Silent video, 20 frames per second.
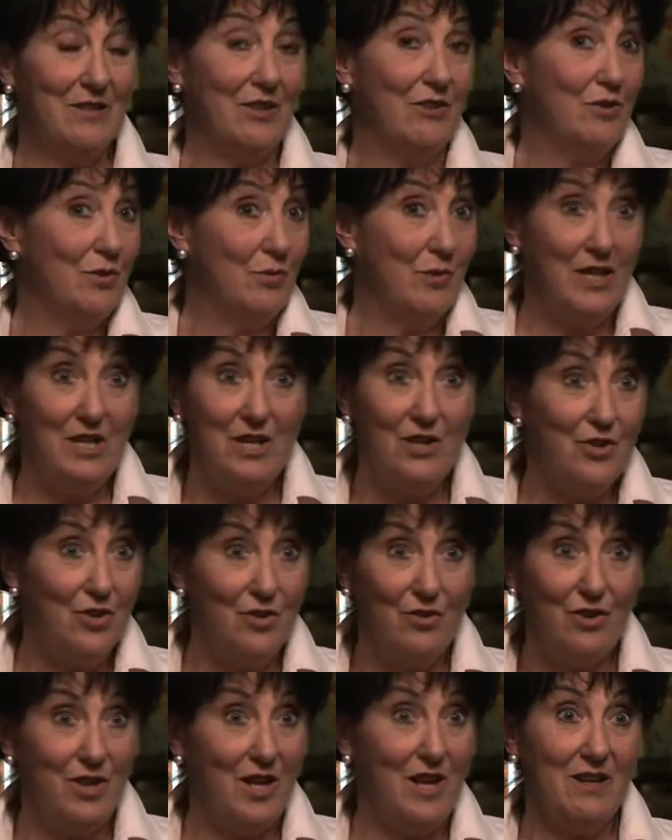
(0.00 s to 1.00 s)
So
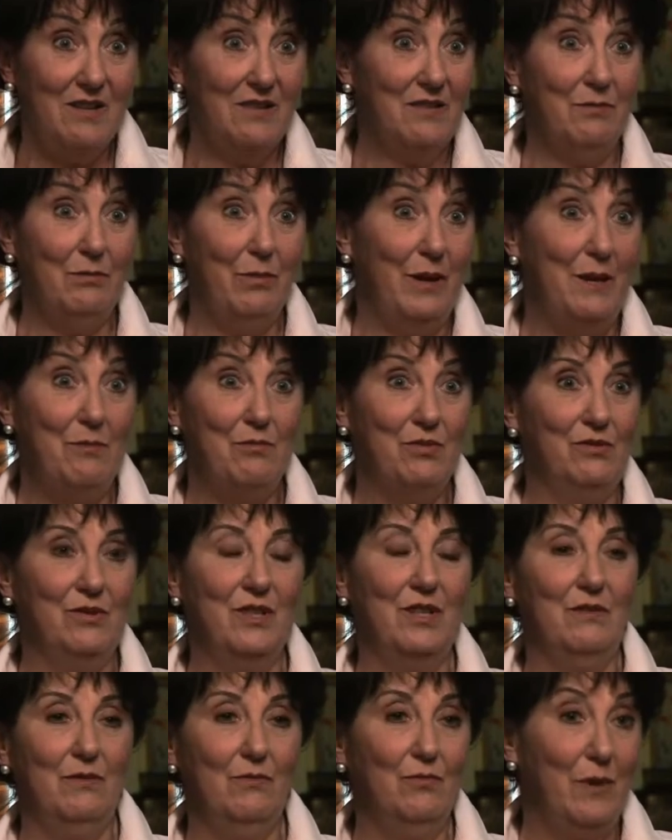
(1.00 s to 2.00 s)
22,000
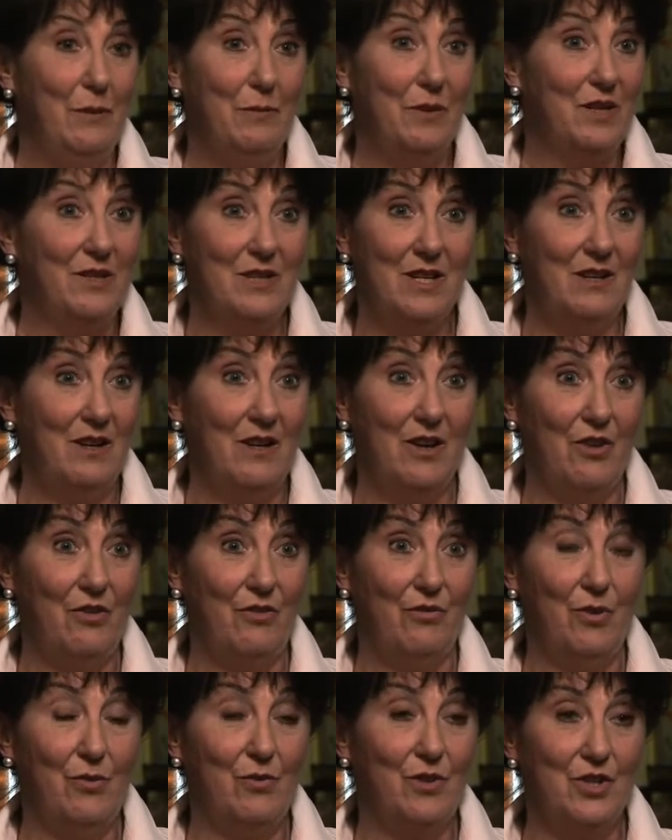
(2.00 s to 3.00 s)
women didn't go
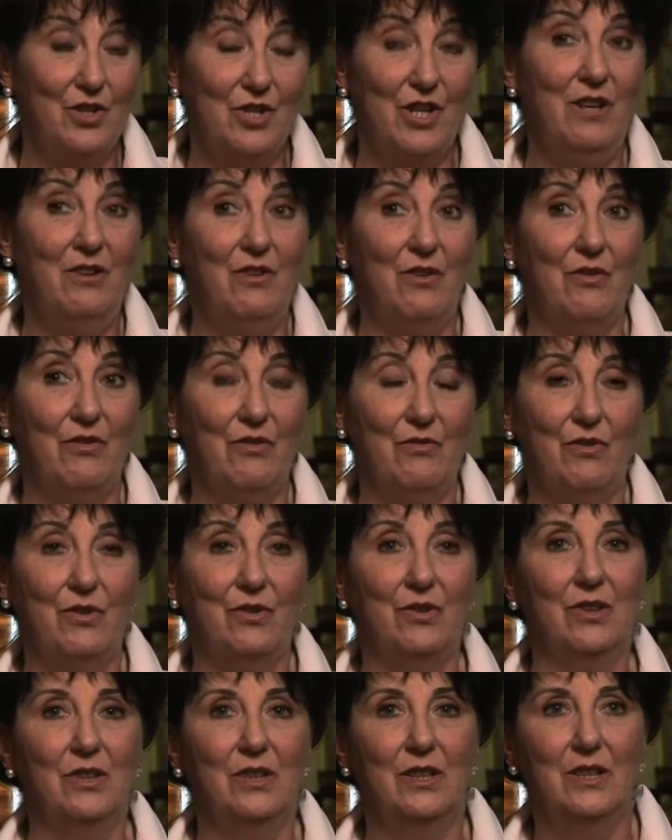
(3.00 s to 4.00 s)
through what she'd gone through.